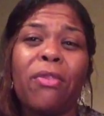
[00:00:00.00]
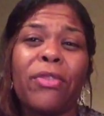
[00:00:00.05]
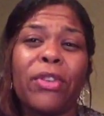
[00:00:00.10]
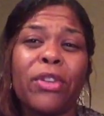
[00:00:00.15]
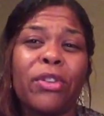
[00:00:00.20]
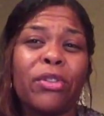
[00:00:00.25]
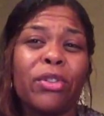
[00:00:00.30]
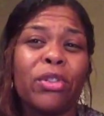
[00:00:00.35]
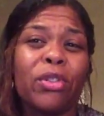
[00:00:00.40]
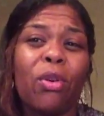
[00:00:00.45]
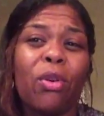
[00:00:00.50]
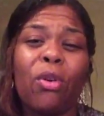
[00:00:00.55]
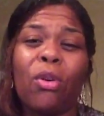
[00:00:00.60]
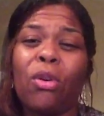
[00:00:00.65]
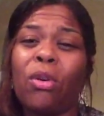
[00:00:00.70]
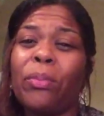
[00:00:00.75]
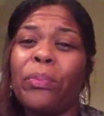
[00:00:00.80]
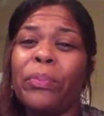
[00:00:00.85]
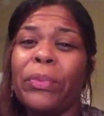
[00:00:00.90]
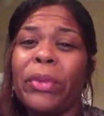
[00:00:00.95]
and your
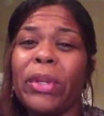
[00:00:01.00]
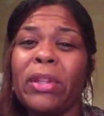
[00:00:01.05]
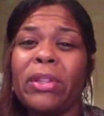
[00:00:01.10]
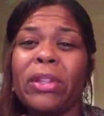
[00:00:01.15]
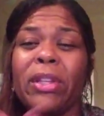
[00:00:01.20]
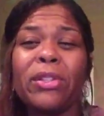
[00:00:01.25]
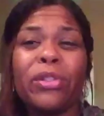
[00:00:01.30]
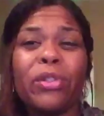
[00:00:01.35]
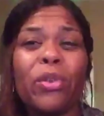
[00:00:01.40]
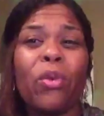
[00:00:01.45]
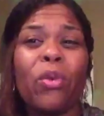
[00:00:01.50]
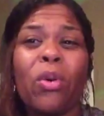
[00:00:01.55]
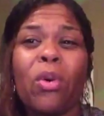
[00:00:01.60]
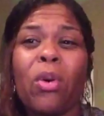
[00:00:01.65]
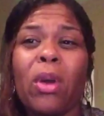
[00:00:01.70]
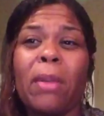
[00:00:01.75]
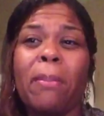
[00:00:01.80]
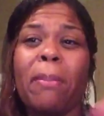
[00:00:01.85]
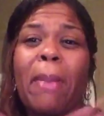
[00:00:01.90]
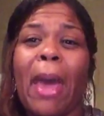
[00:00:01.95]
soul, there's no
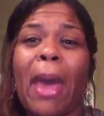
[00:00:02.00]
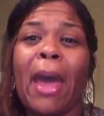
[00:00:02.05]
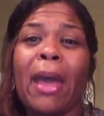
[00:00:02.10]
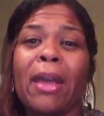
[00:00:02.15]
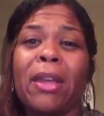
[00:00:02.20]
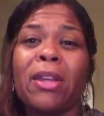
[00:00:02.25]
going back.